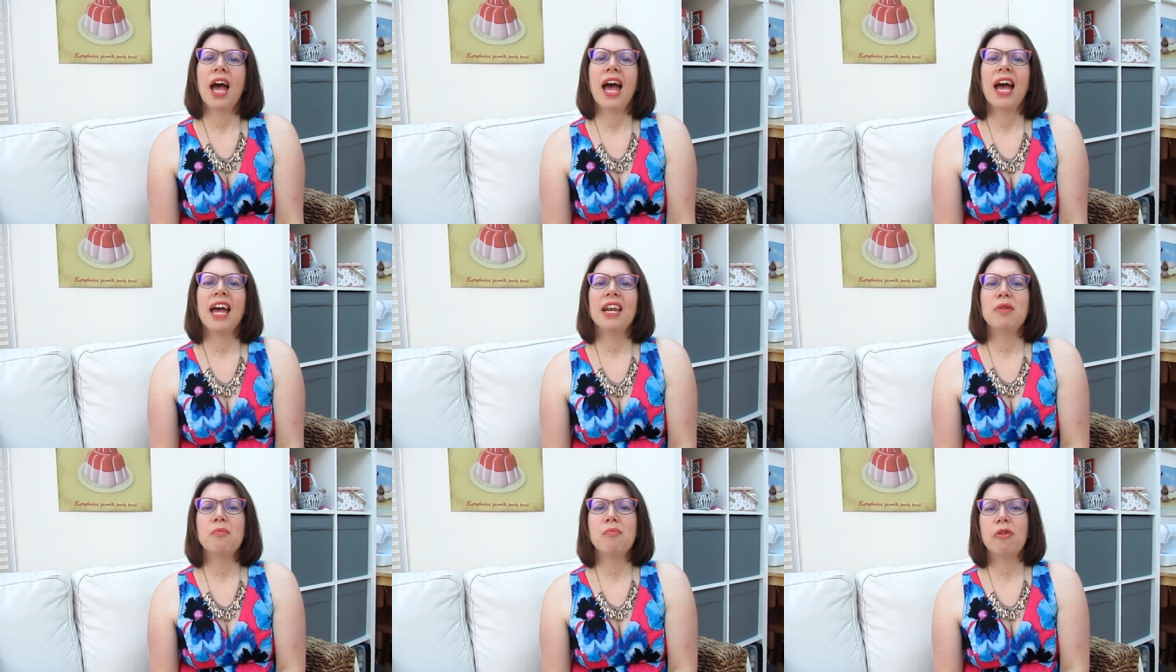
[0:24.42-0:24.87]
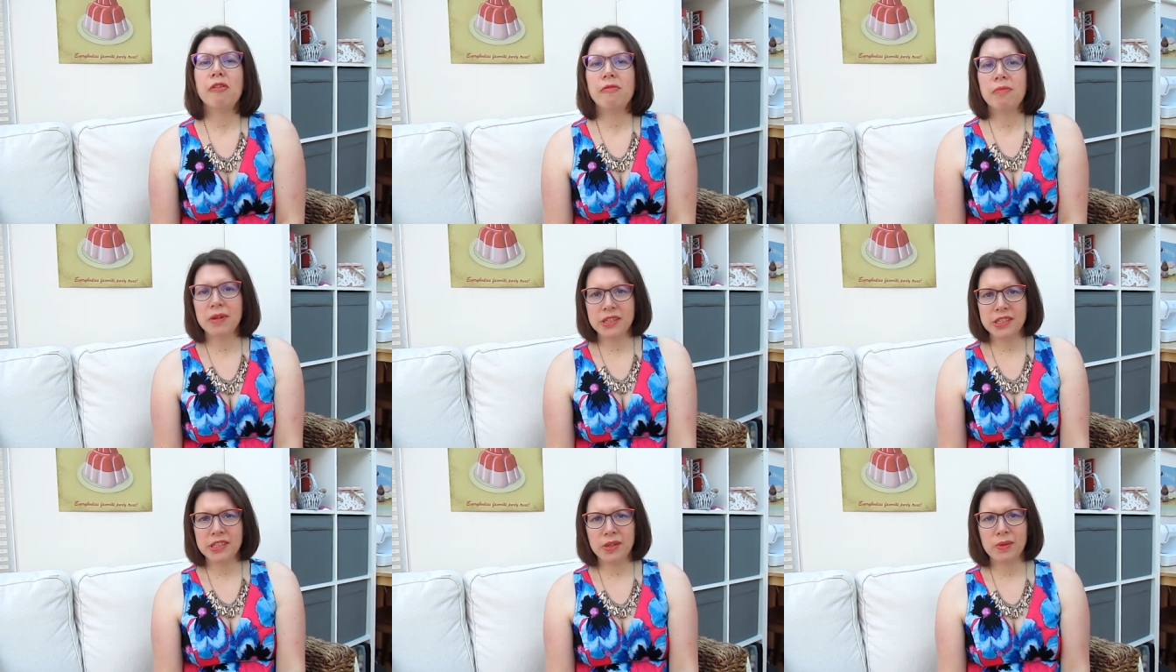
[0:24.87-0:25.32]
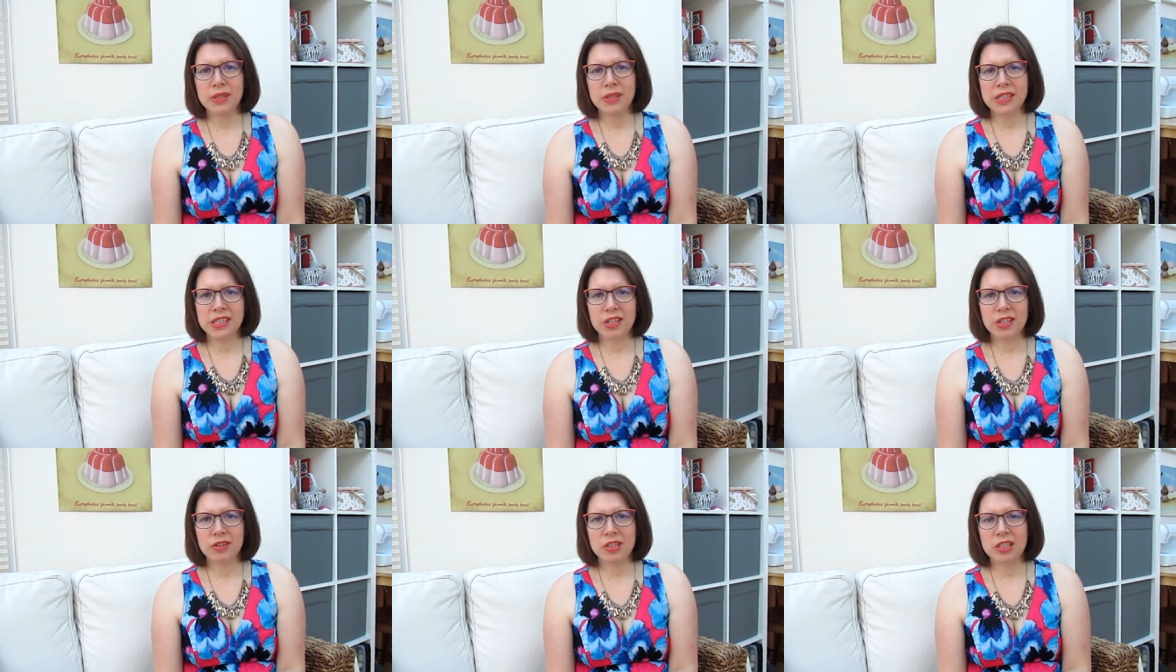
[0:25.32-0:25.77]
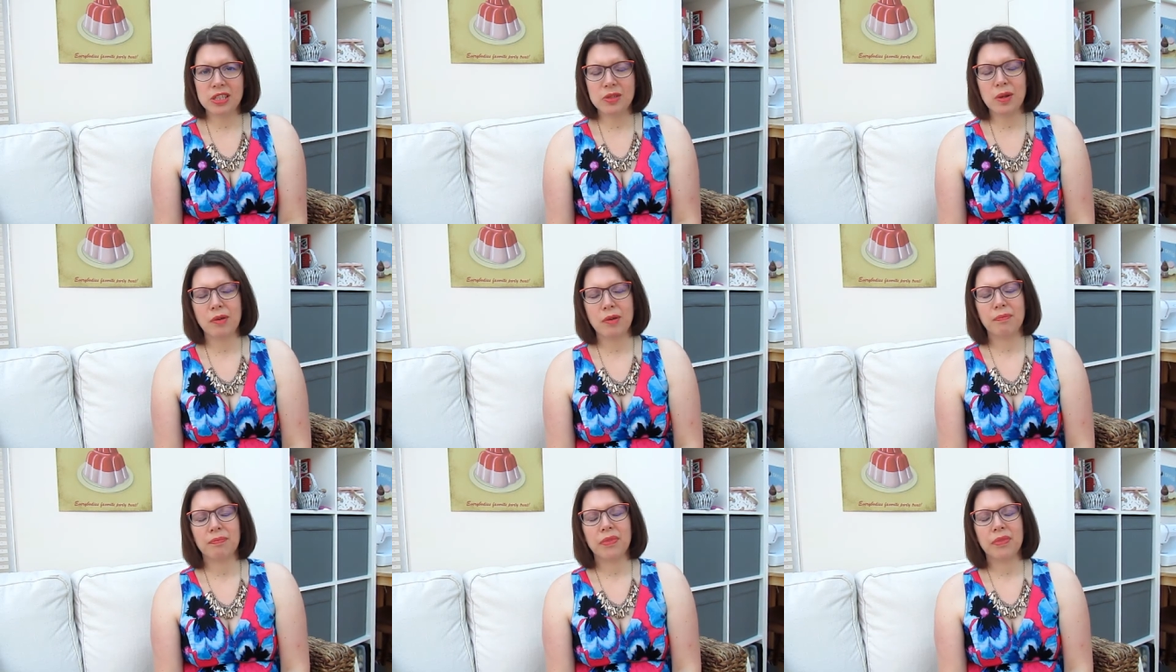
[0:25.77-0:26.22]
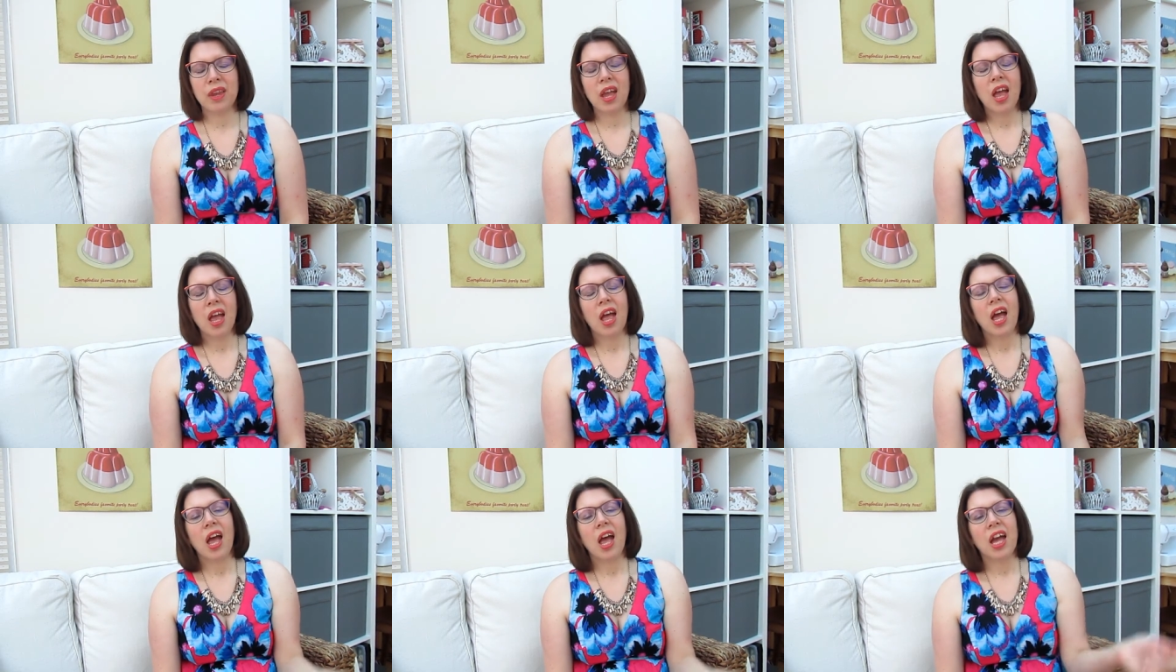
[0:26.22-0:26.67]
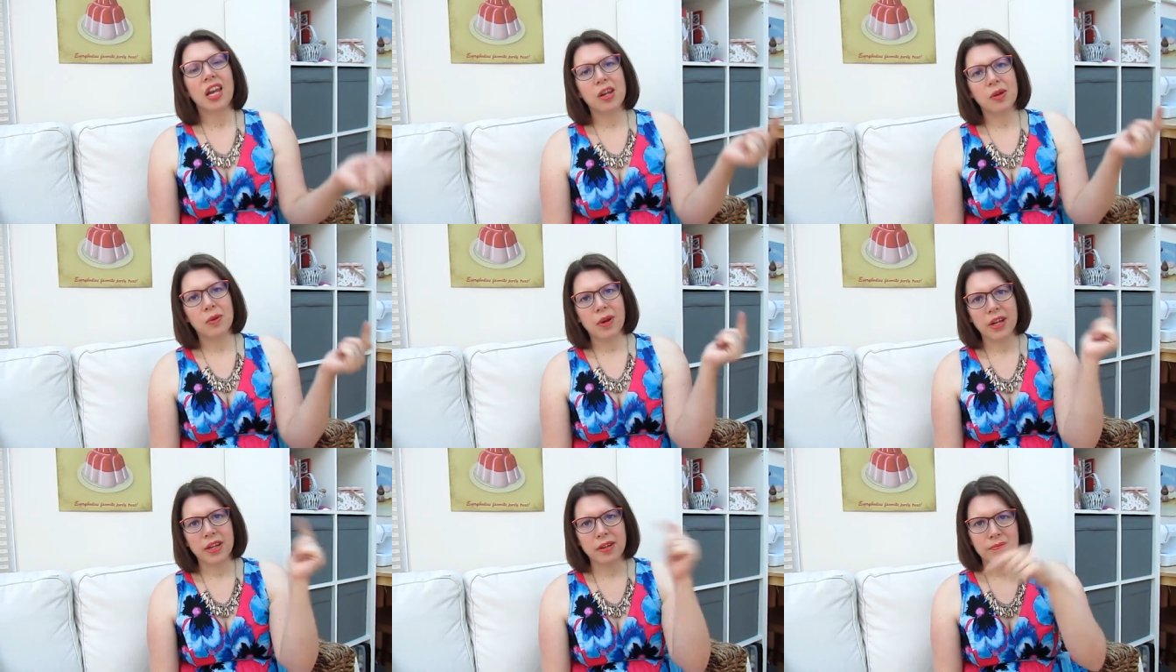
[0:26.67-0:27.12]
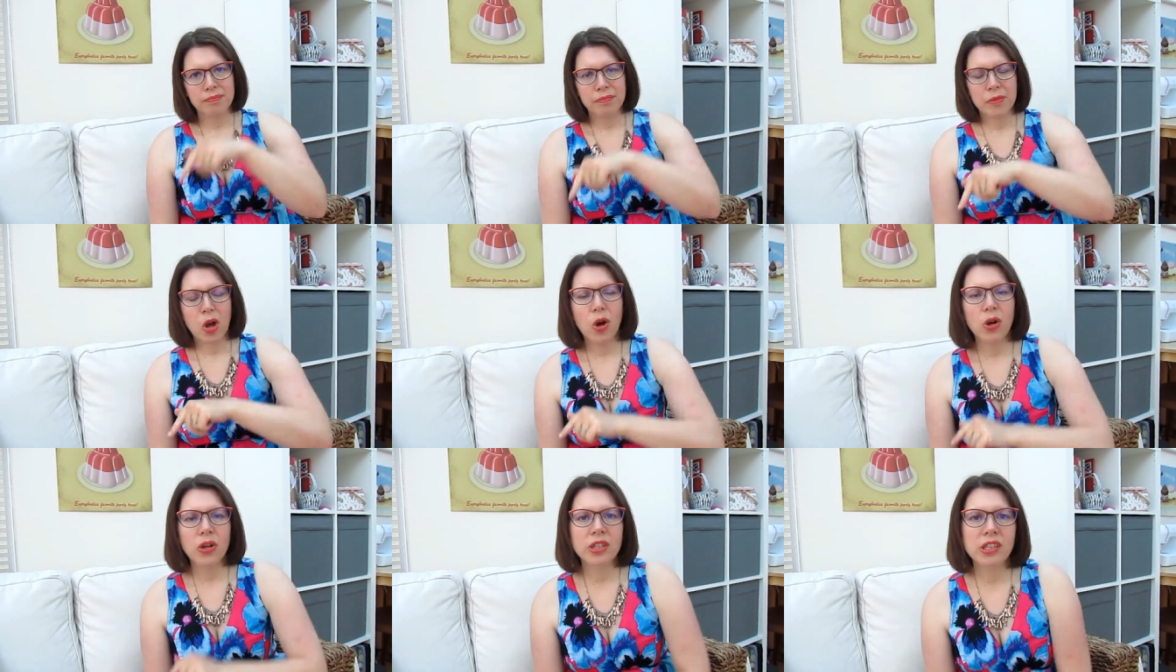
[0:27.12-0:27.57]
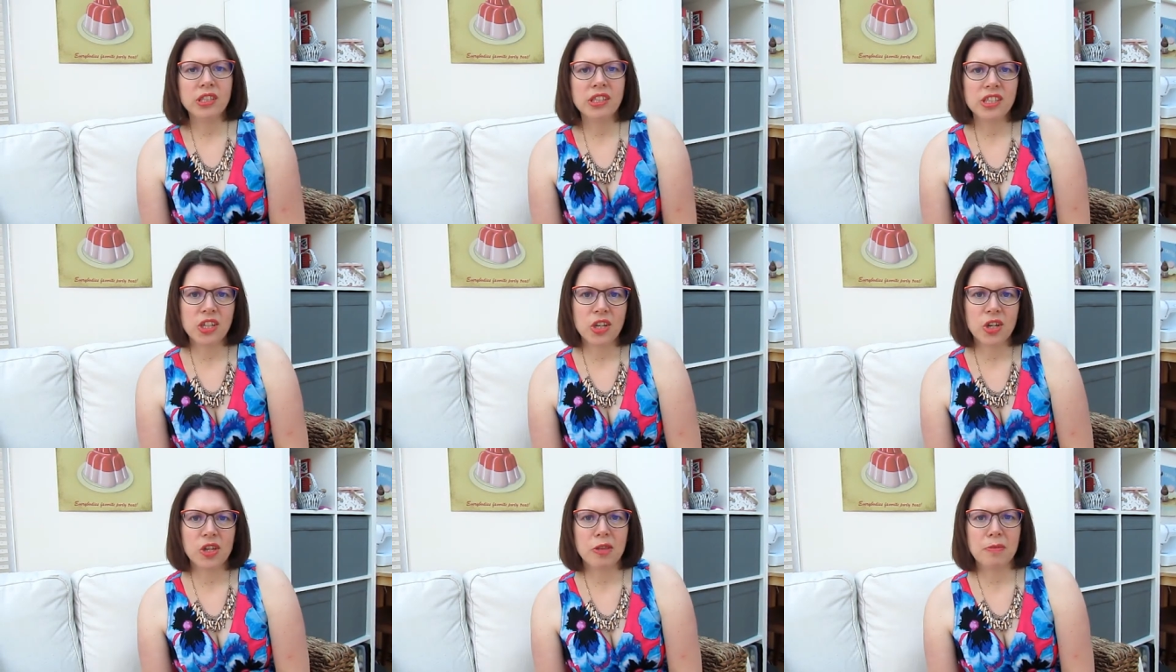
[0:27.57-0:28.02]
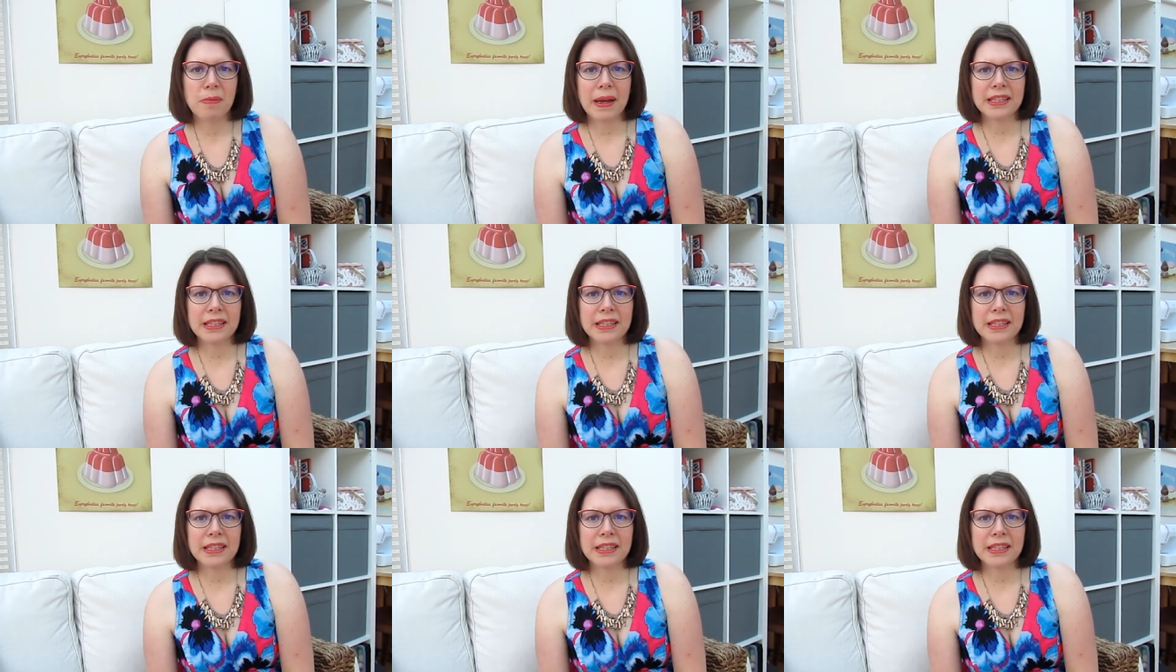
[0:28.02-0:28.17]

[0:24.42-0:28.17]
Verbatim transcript: and improve my sewing skills as well. Anyway, on to the